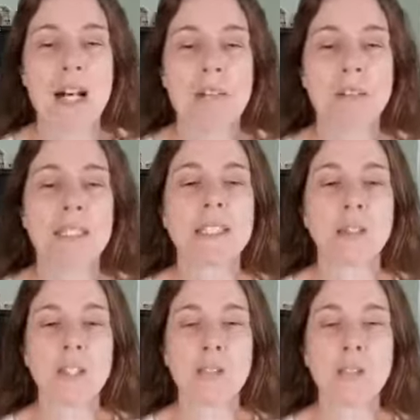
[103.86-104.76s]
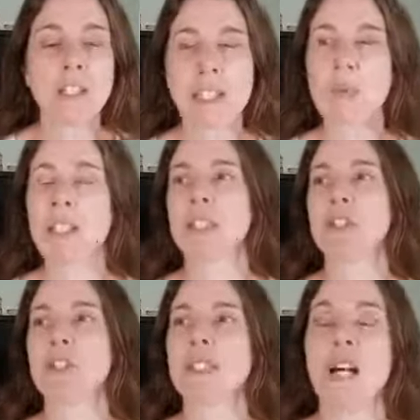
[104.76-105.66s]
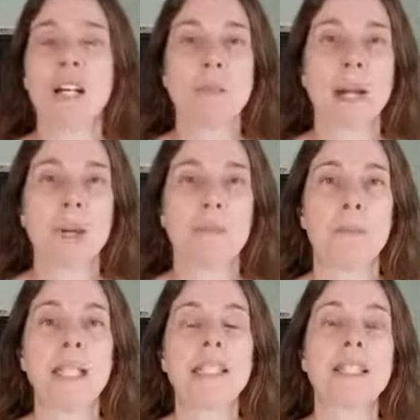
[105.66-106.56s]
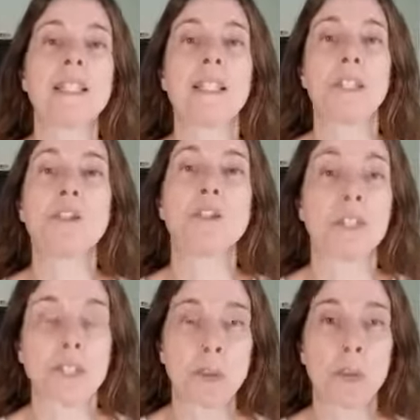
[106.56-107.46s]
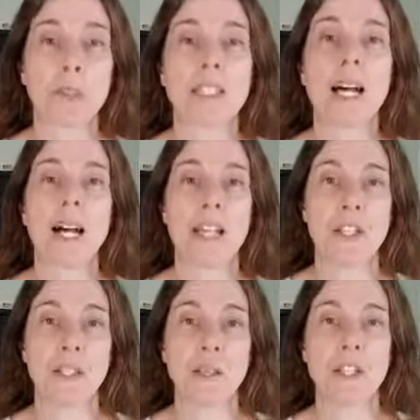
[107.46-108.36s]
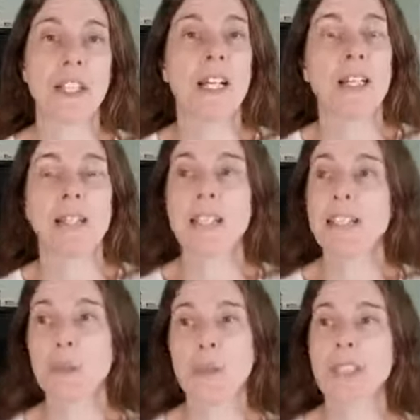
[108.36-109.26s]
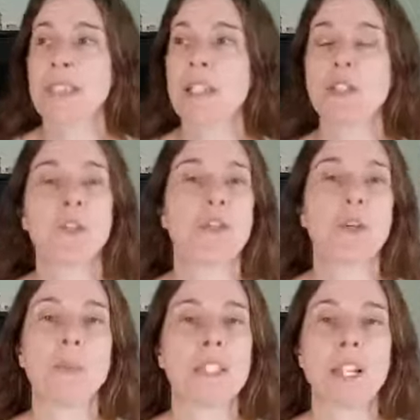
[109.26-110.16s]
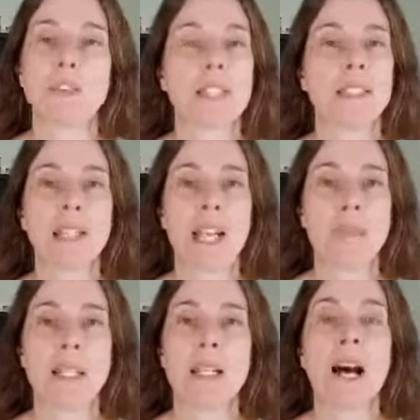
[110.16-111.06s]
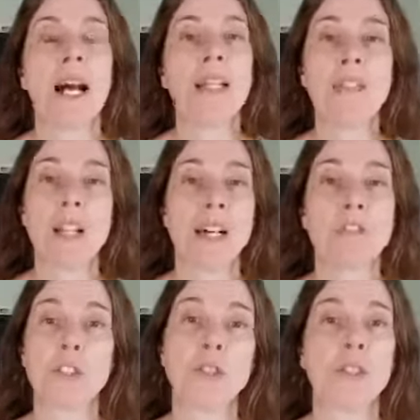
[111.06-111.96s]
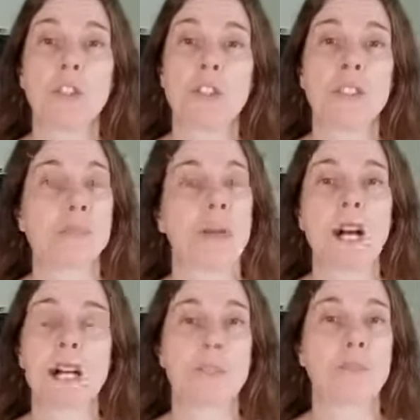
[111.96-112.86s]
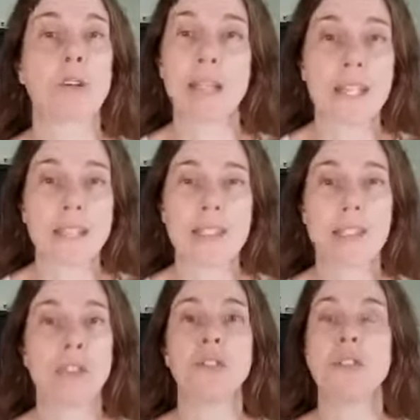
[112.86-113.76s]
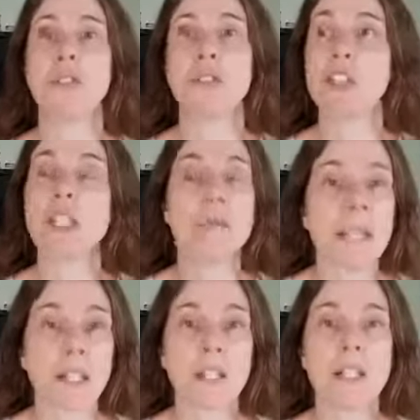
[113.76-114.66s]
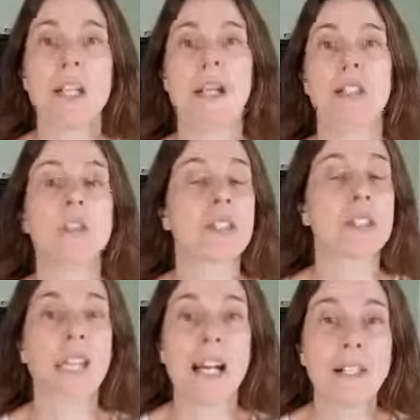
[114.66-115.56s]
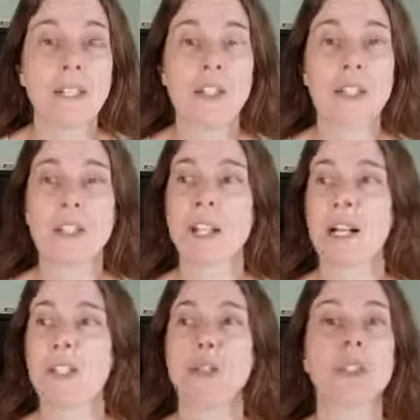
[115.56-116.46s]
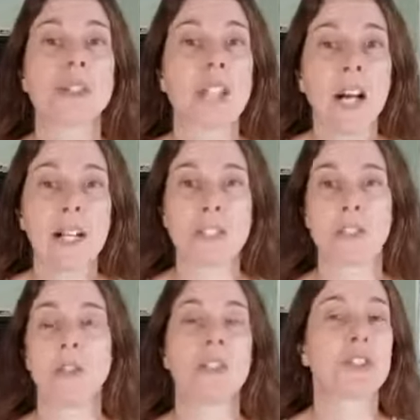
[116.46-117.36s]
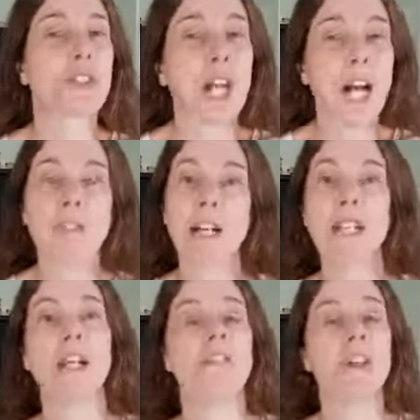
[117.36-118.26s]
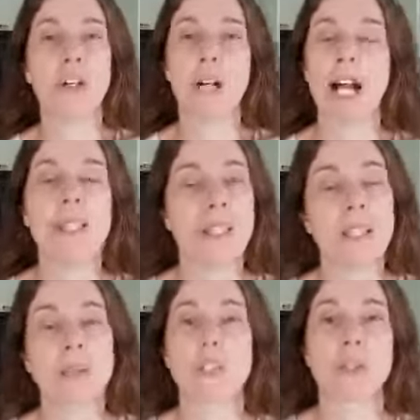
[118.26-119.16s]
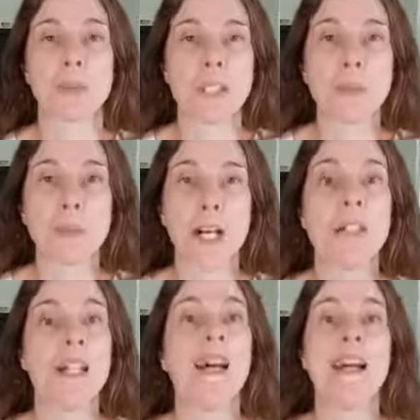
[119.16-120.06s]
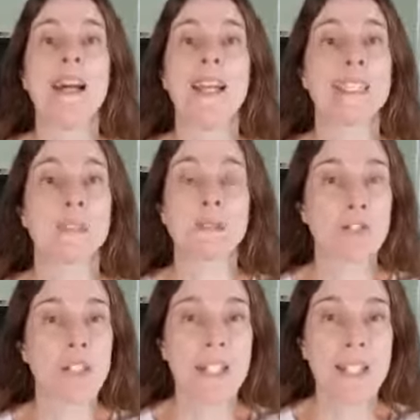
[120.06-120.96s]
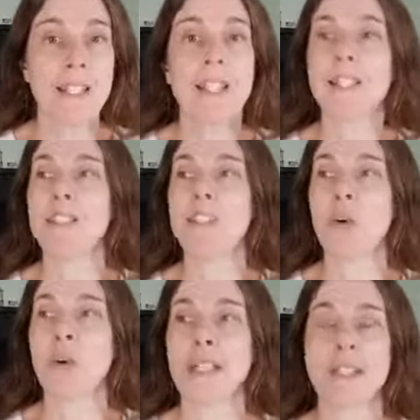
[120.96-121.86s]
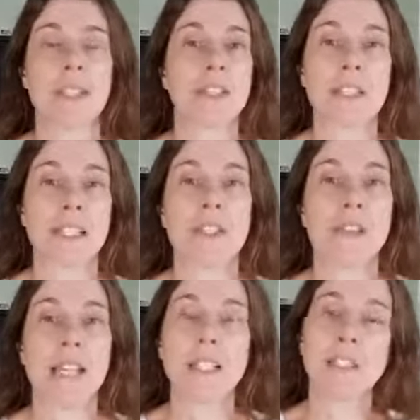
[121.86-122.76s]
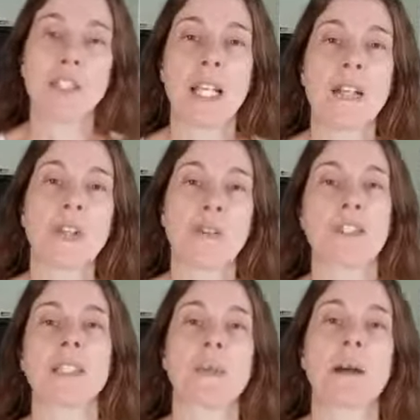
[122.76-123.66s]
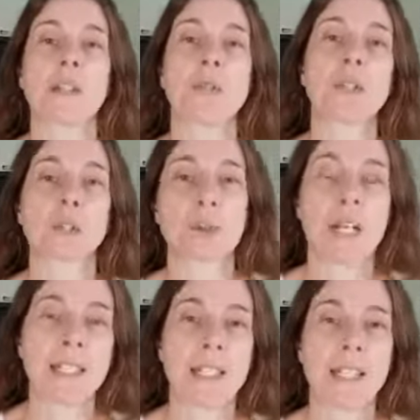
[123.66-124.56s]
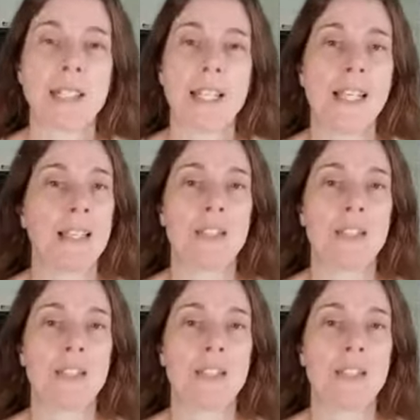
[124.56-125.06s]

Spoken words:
So the first thing we're going to do is talk about basically the Google tools that I use. These are ones I use for almost every assignment. I love Google products like Google Gmail, Google Calendar, Google Docs, Google Drive. I think it works really well. It's free, so there's an advantage there over some other word processing and